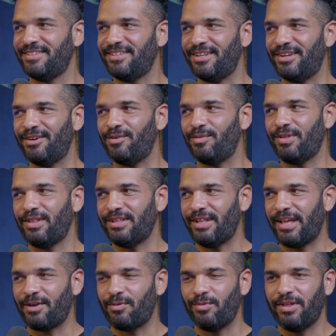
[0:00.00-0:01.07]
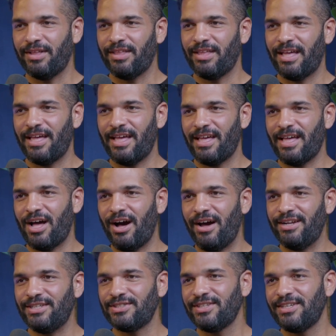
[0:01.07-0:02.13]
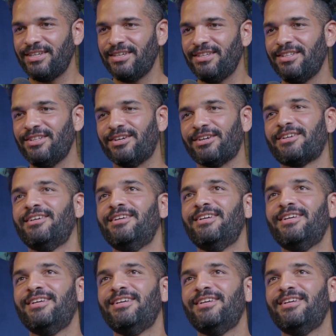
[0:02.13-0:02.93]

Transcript: like honestly, look,